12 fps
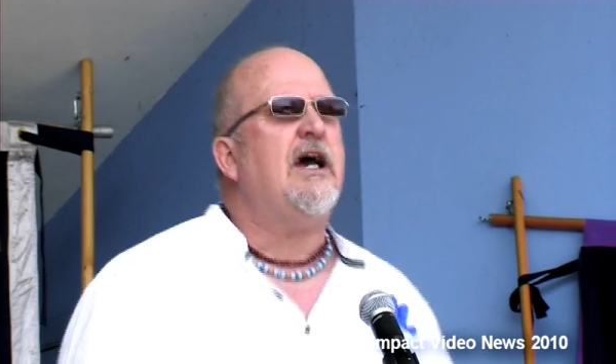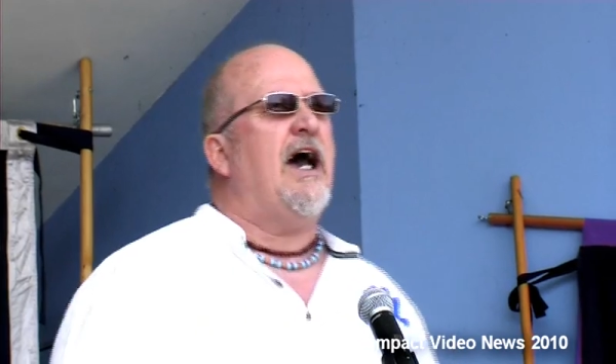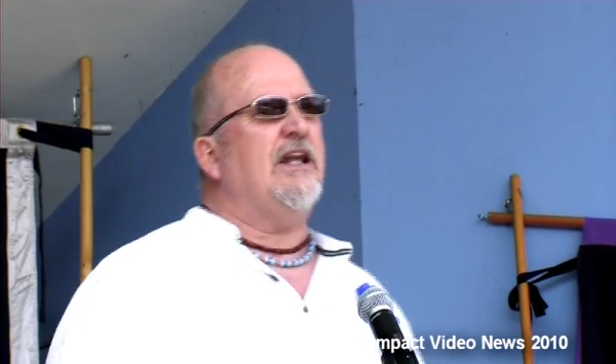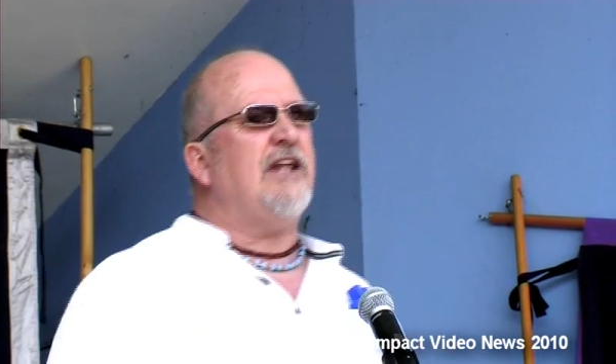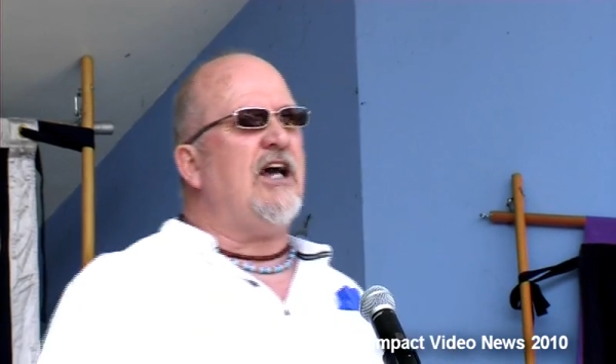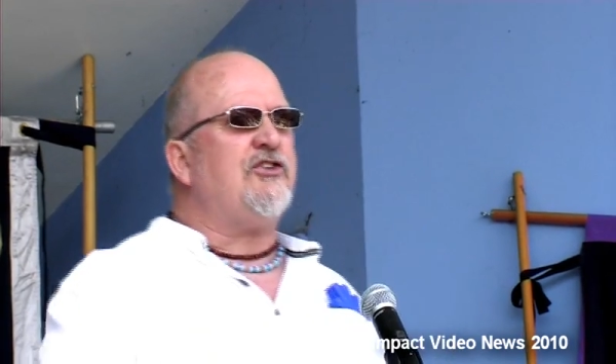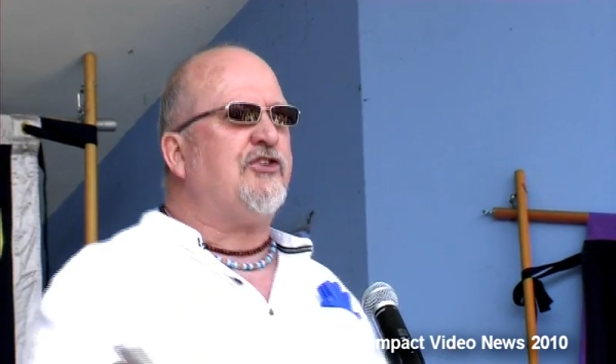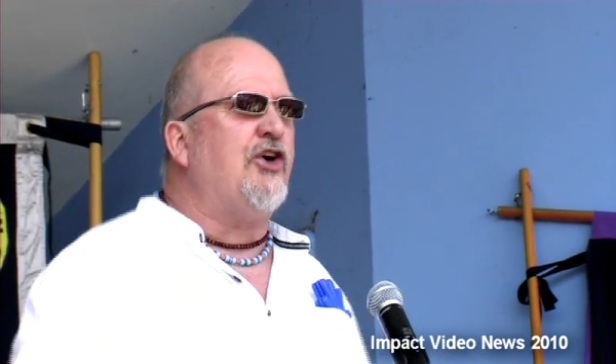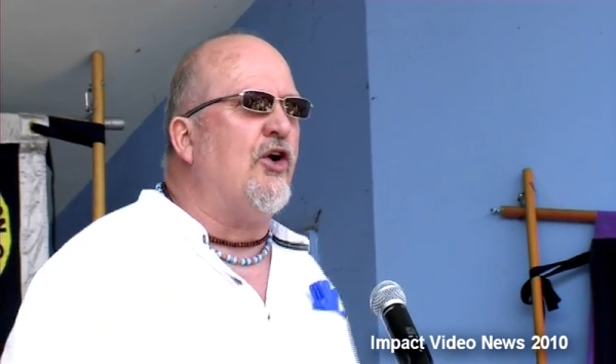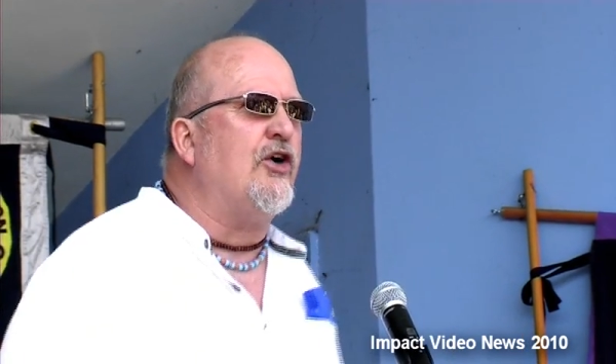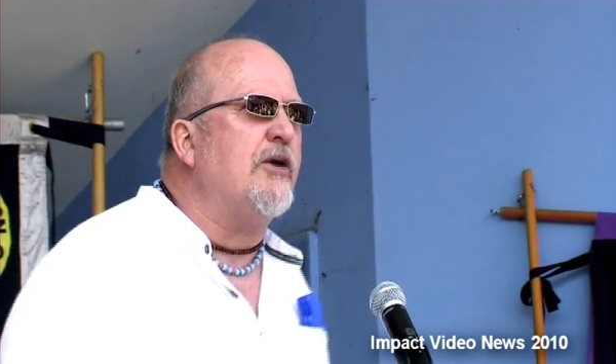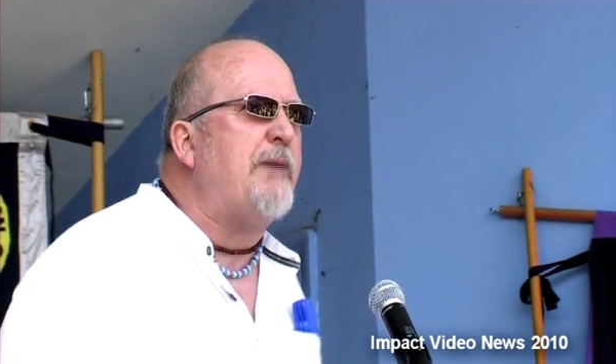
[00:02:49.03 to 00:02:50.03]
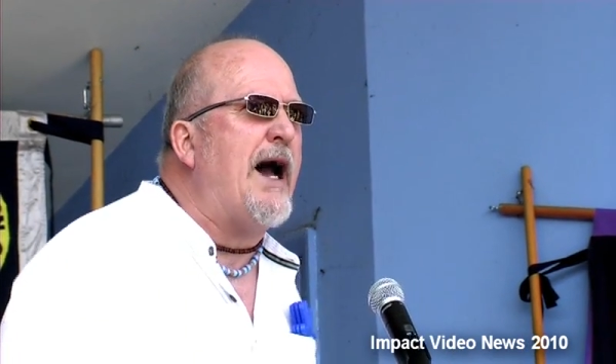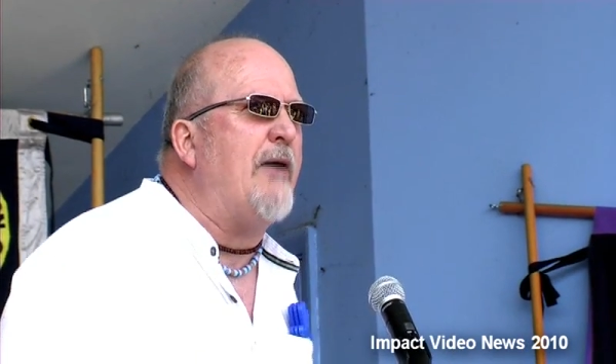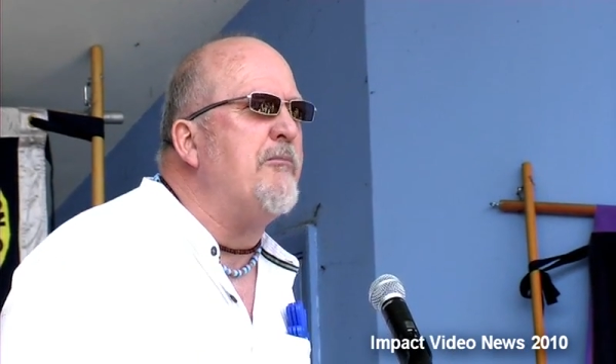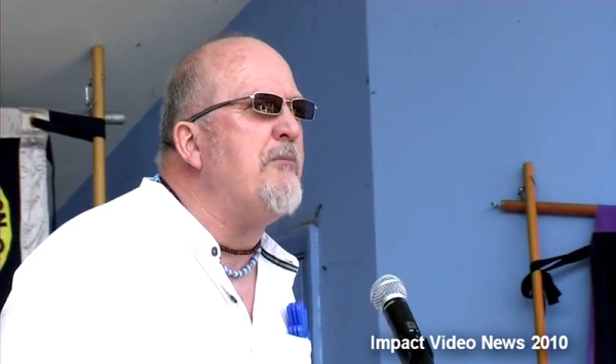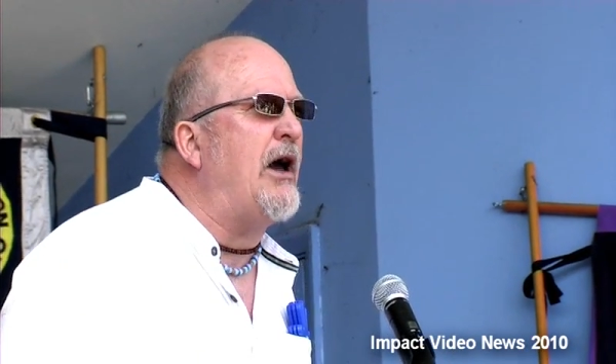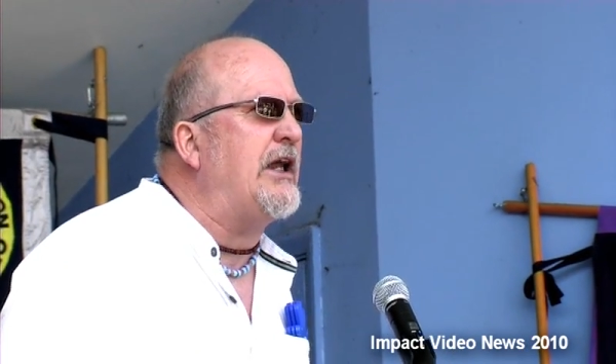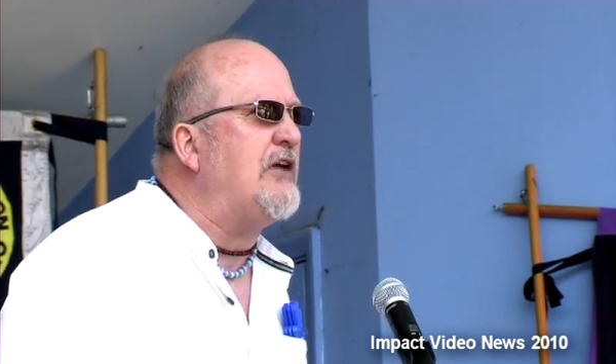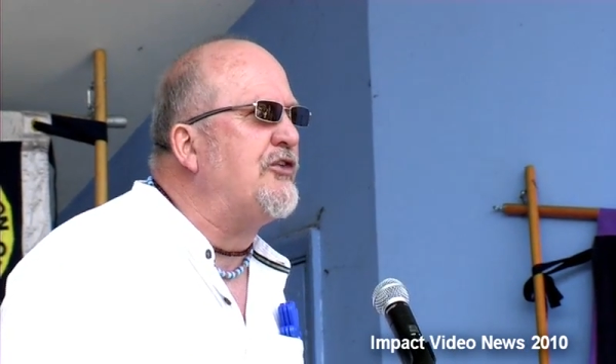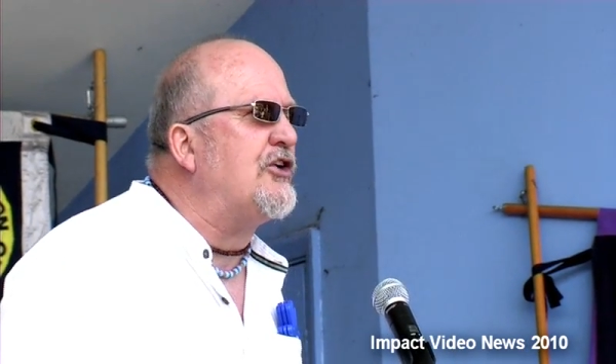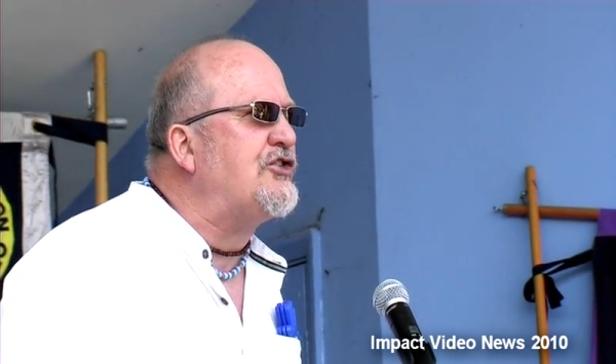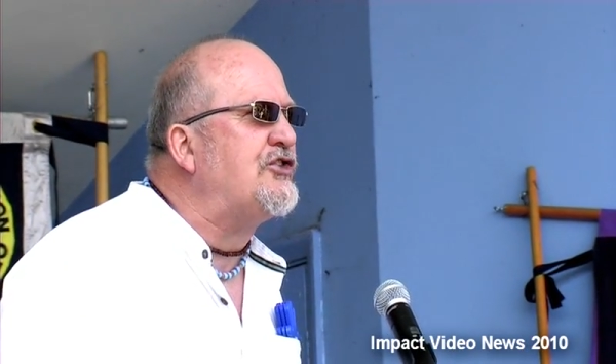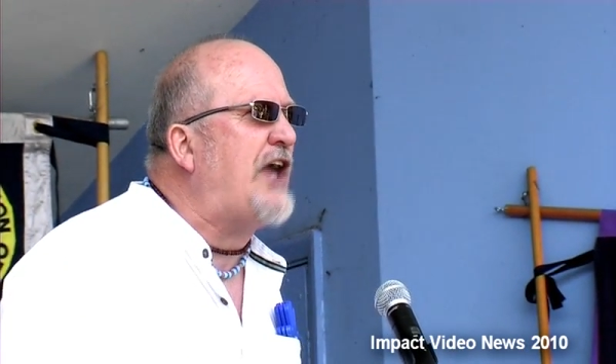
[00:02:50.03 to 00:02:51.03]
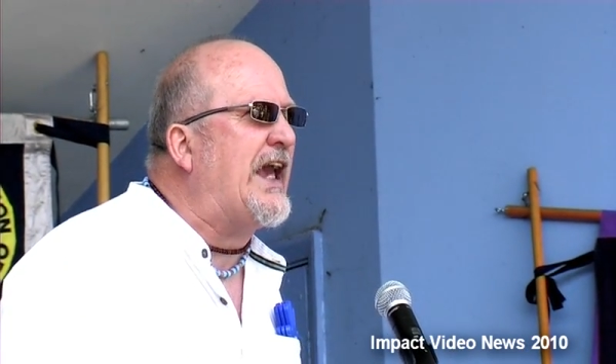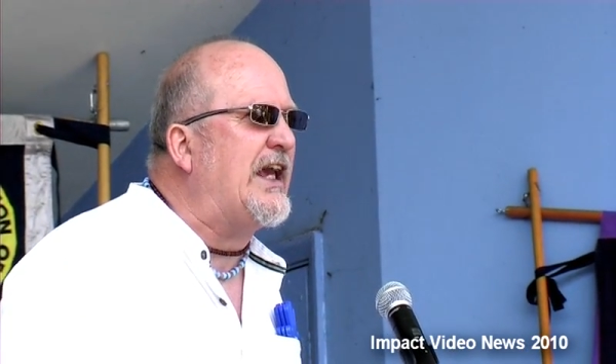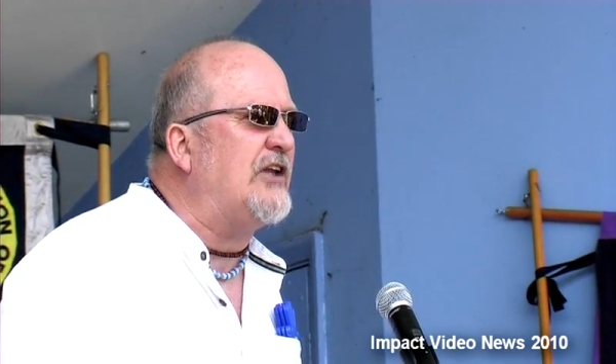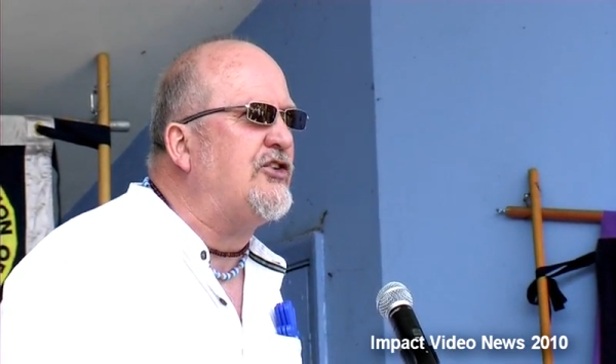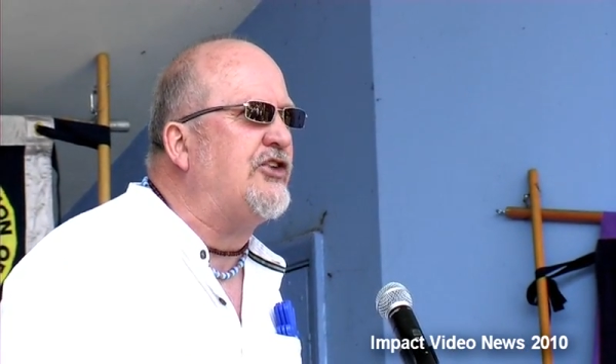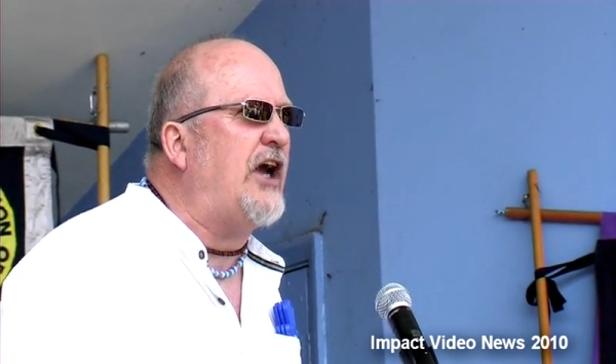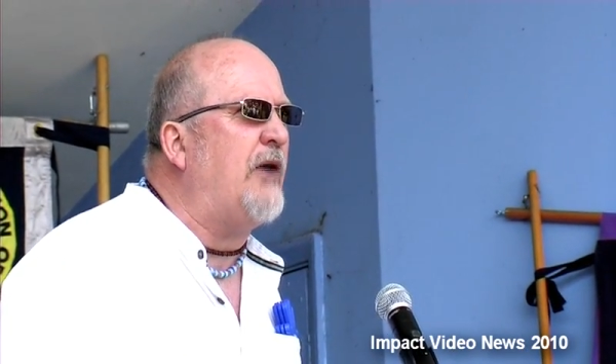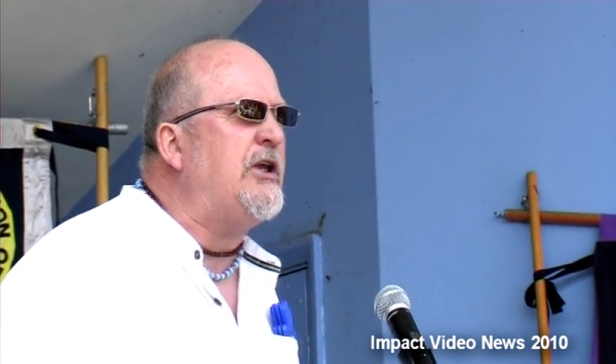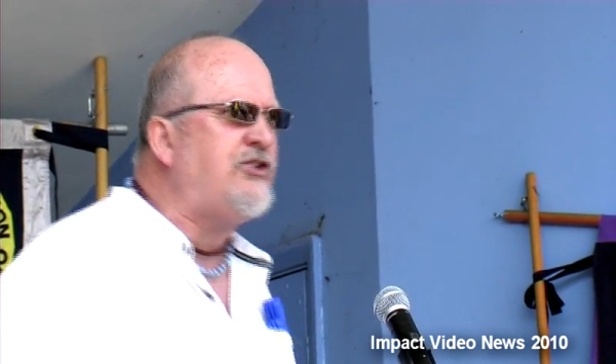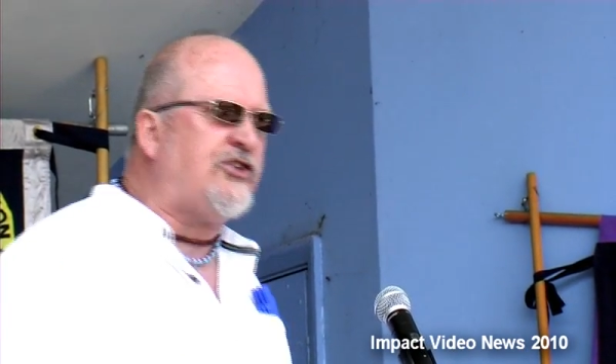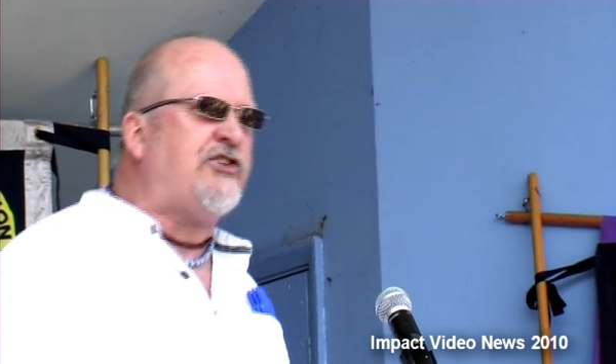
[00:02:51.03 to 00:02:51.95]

And let's talk about money for a second, shall we?